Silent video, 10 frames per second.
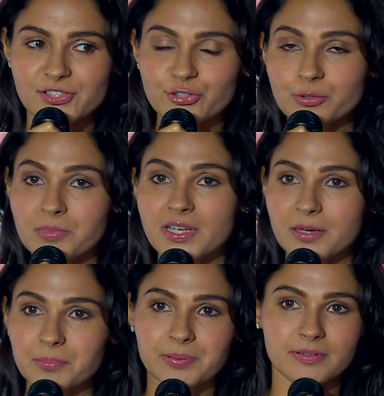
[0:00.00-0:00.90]
shook me
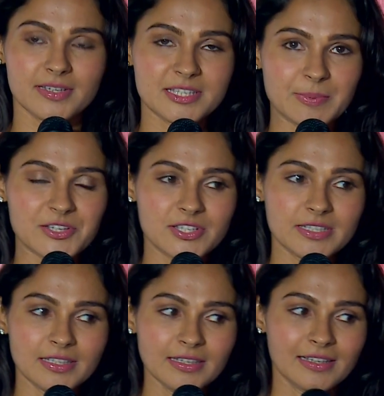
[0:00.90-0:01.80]
up
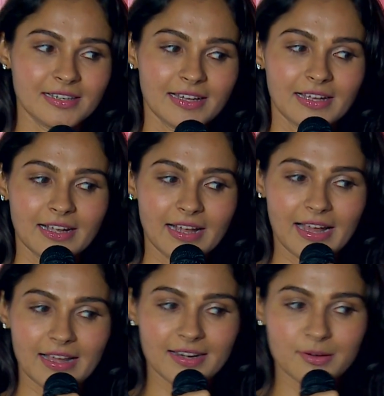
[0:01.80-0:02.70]
especially,
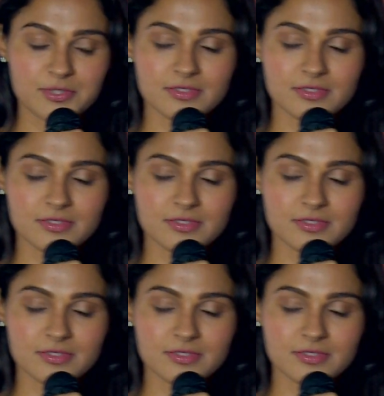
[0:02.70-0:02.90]
and